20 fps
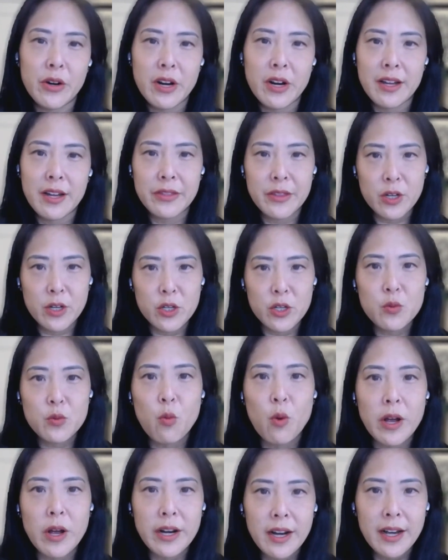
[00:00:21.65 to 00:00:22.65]
or not there's
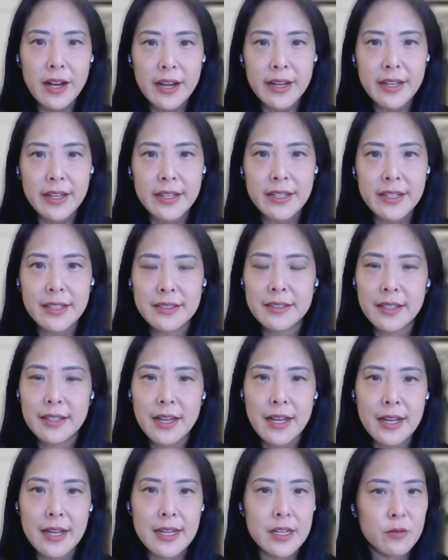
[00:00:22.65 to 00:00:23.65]
one hike,
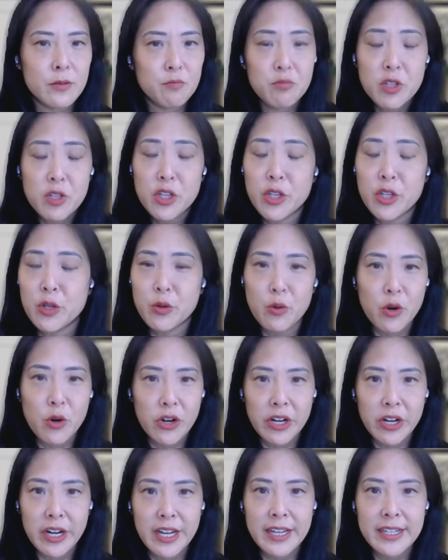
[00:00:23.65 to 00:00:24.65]
uh, two,
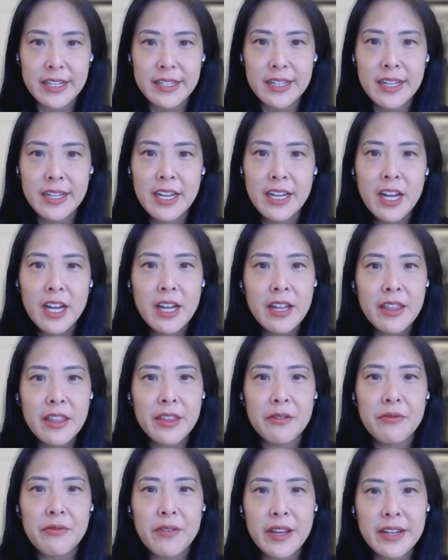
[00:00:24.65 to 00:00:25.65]
or none
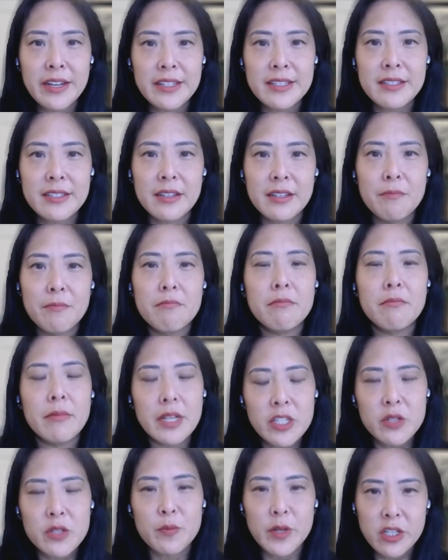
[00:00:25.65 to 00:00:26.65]
the Fed is
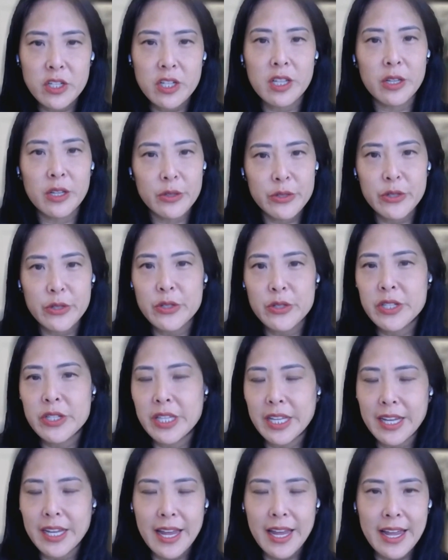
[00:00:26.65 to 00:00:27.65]
much, much closer to
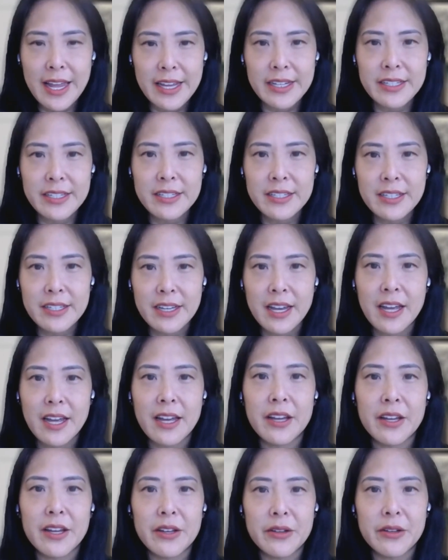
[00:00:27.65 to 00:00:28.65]
the end
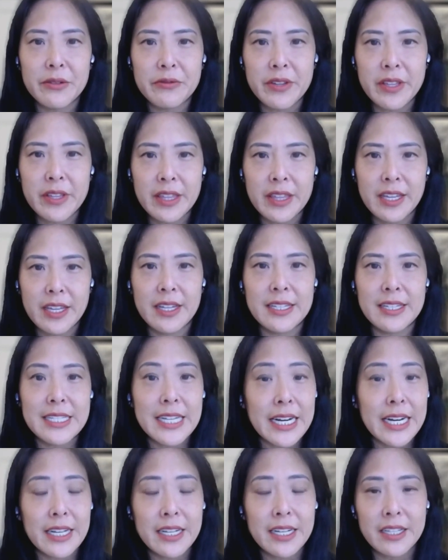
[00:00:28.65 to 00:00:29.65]
of the
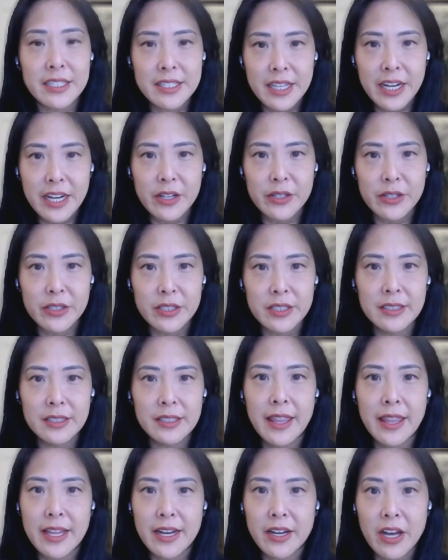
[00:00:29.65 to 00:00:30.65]
tightening cycle
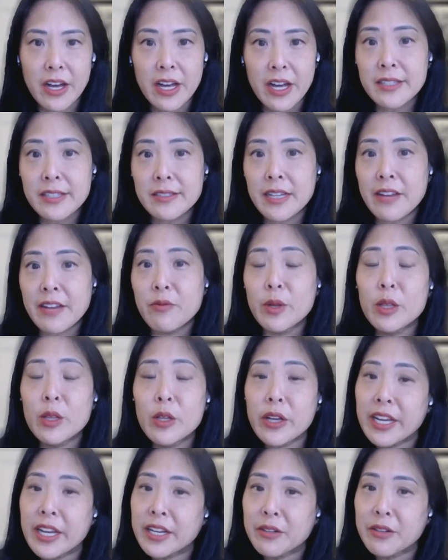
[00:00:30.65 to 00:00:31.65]
than not. If we
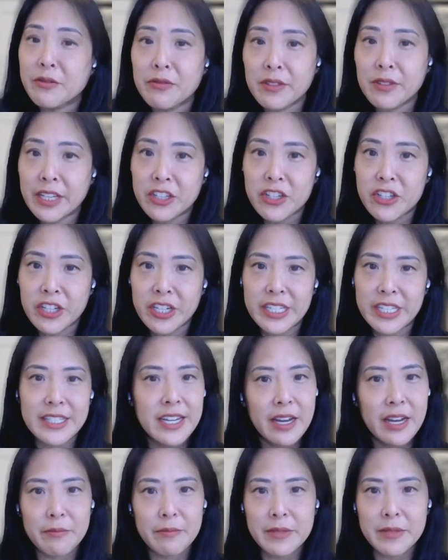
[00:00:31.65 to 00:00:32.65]
look at inflation, it's
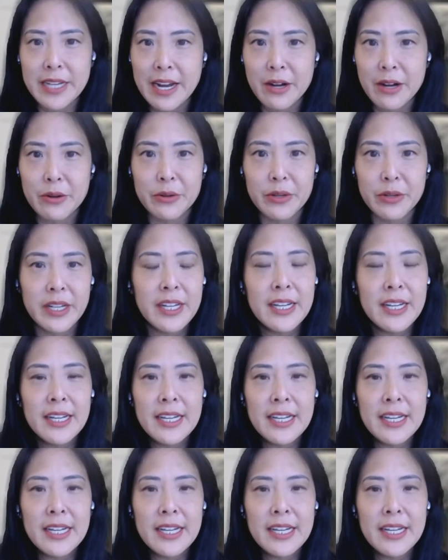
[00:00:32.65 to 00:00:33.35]
come down